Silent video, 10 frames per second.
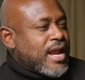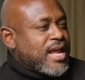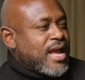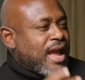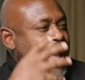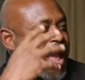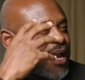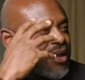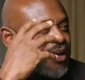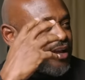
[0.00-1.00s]
and their
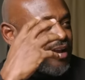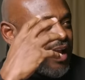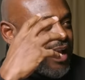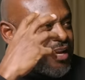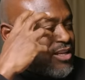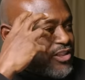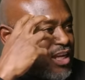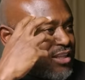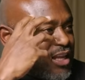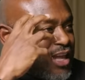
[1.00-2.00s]
anger and the
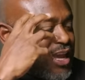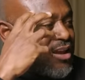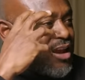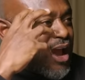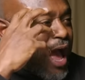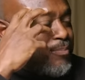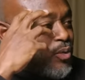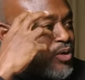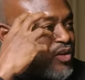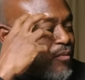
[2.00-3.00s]
shit that they, I'm
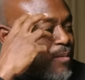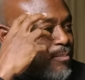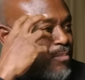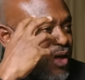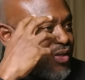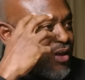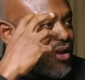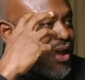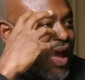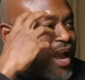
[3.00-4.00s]
doing this for my
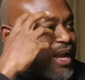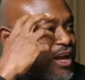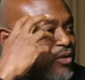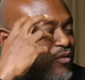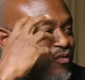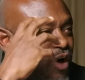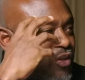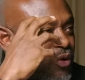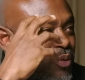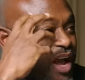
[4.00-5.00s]
mother. I ain't got no
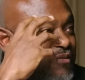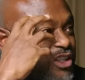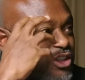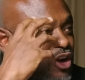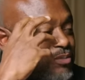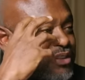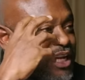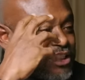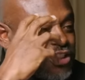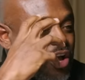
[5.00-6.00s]
father. Whatever the
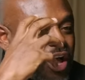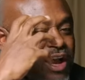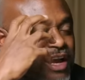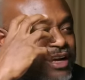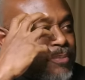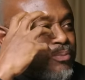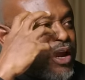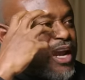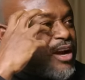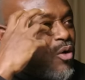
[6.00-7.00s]
circumstances are, they
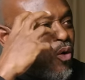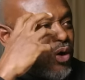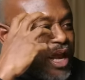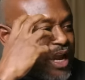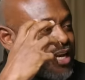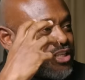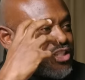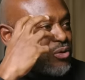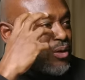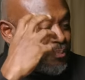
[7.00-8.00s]
bring in all that
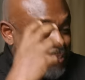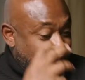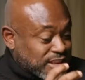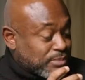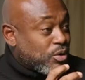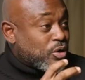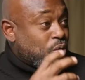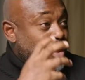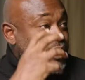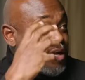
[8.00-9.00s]
energy on the basketball
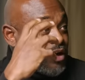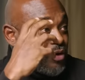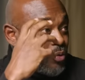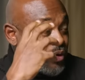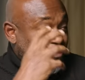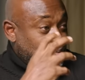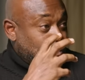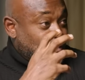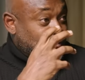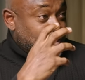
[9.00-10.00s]
court, on the football